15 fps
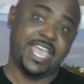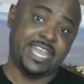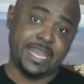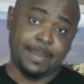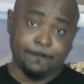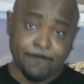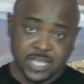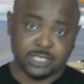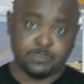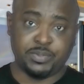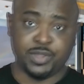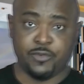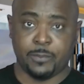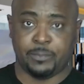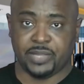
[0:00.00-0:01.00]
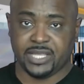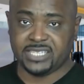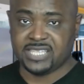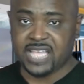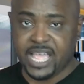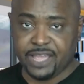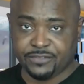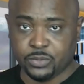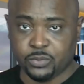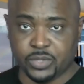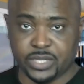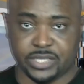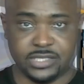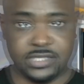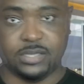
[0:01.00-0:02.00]
and they must be replaced
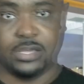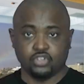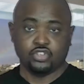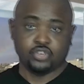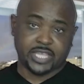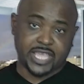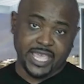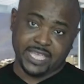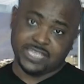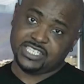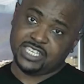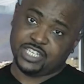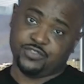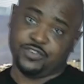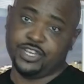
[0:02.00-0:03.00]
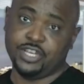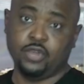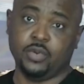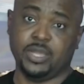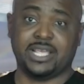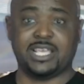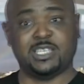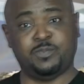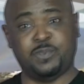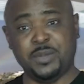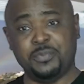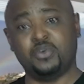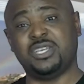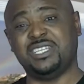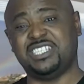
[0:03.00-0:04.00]
afterwards. You can't just renew it because
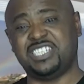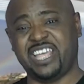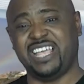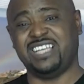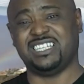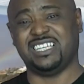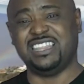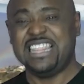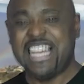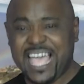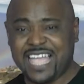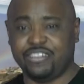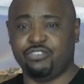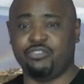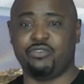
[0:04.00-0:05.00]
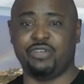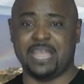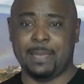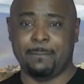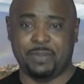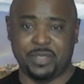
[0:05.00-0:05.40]
people can change a lot during that